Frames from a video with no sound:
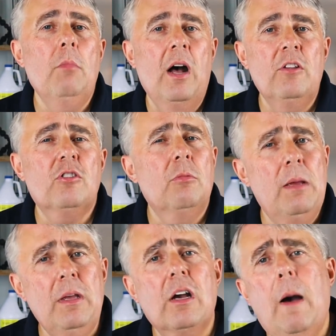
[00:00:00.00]
months or
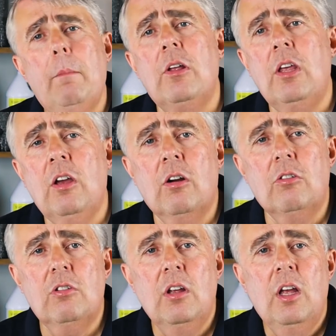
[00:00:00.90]
maybe a couple of
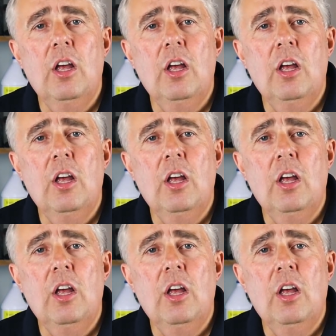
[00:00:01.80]
years.